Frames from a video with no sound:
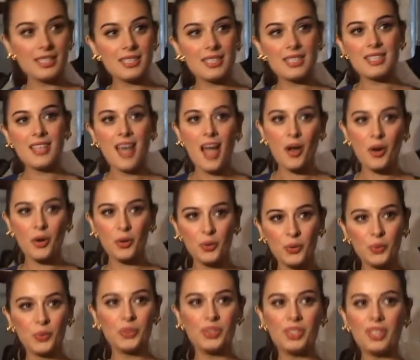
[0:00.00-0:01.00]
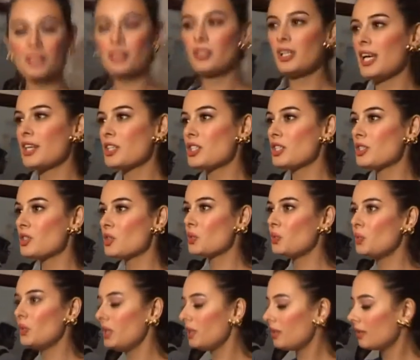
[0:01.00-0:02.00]
This is our own uh, collection. So
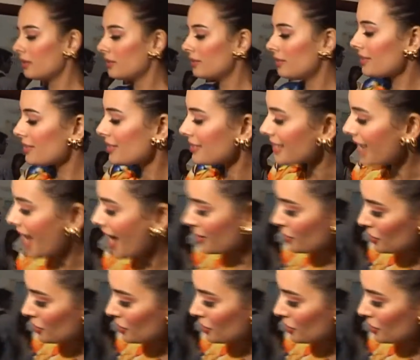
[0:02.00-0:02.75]
we, this is